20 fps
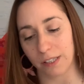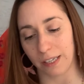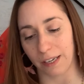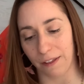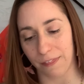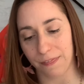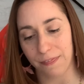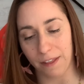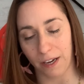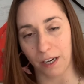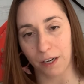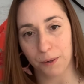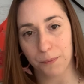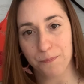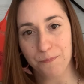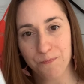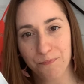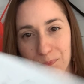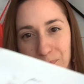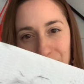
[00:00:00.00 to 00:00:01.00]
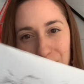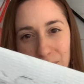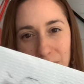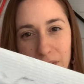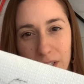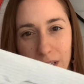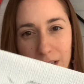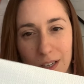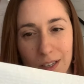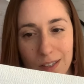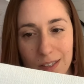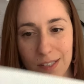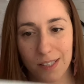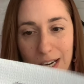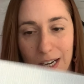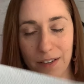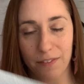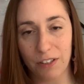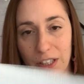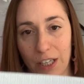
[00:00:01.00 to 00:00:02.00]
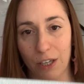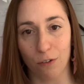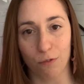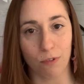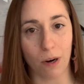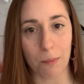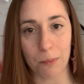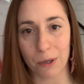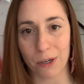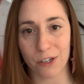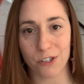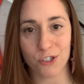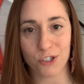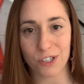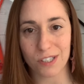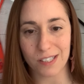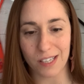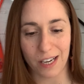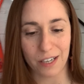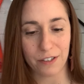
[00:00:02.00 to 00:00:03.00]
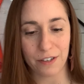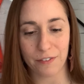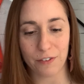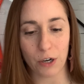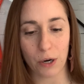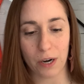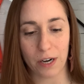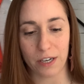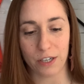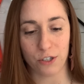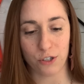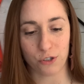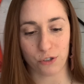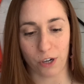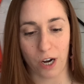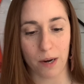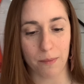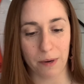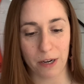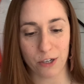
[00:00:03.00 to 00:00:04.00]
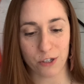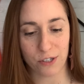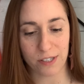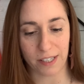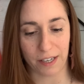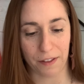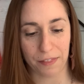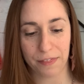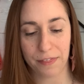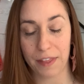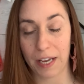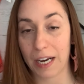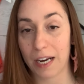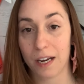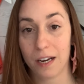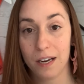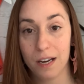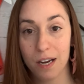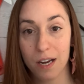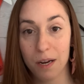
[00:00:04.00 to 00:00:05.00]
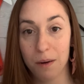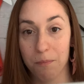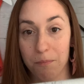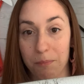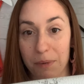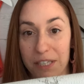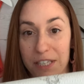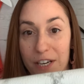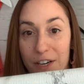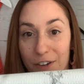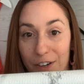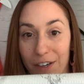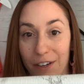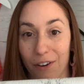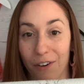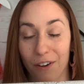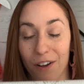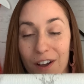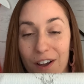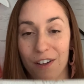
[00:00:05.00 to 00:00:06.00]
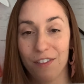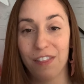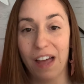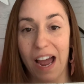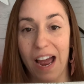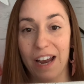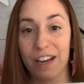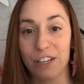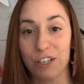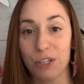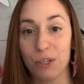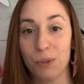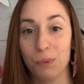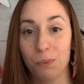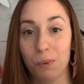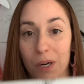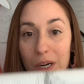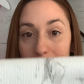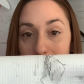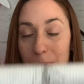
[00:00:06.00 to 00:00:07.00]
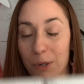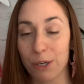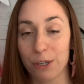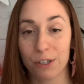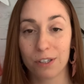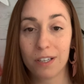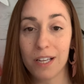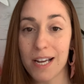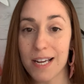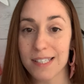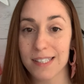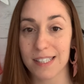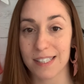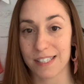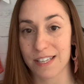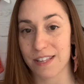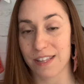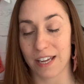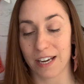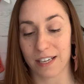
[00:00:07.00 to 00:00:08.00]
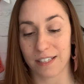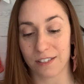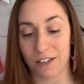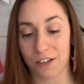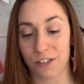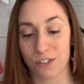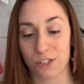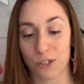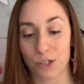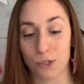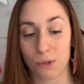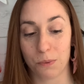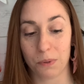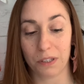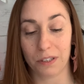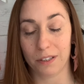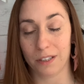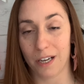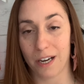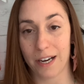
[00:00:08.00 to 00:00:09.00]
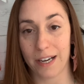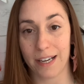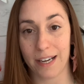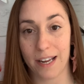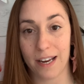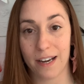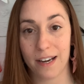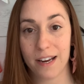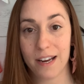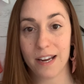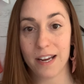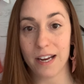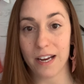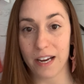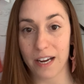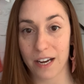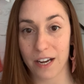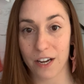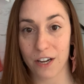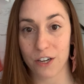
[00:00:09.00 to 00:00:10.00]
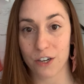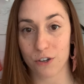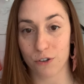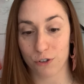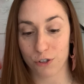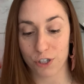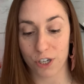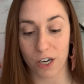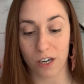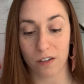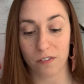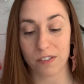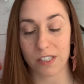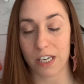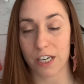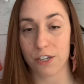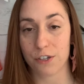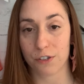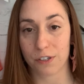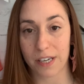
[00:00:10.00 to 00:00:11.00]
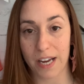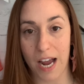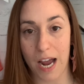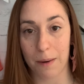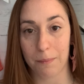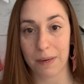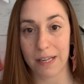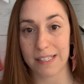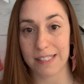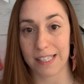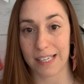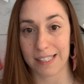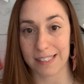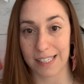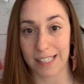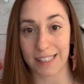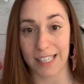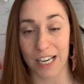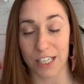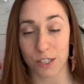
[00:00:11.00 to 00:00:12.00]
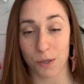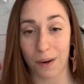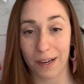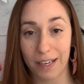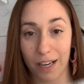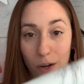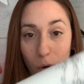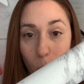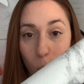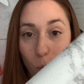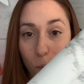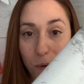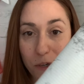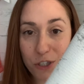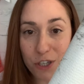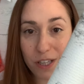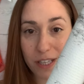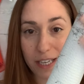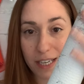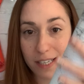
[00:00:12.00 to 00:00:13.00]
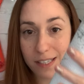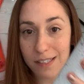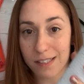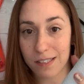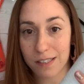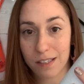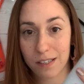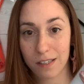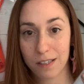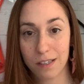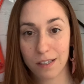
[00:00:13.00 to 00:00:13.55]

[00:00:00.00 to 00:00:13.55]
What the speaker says: like a thick, it's not even like a rubber. It's just, I don't even know how to describe it. It's just like a thick material that you would put your glasses and things on. So you would line it in your shelves, in your cabinets, things like that. So I got a whole bunch of these.